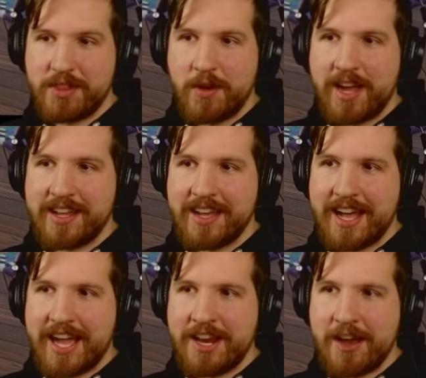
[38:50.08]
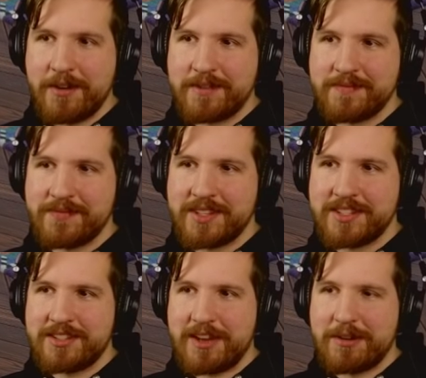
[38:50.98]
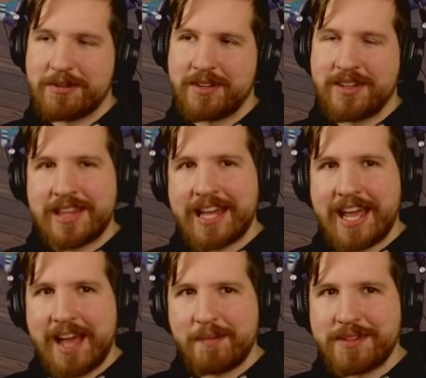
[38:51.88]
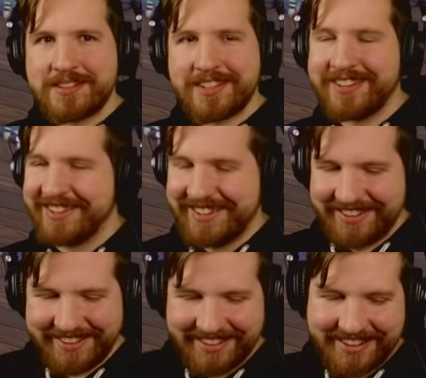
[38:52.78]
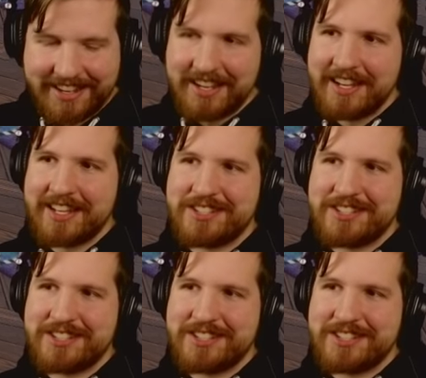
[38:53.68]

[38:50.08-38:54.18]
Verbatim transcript: no, I, I know. So, that happened. It